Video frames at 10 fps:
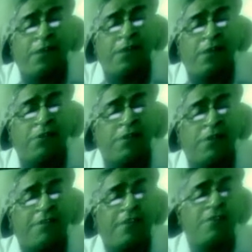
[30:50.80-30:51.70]
also
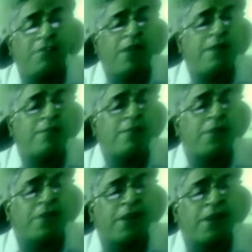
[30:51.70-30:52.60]
instances where it has been
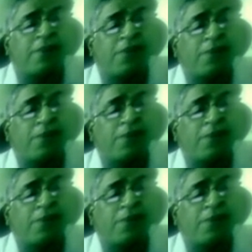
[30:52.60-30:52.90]
tried and failed.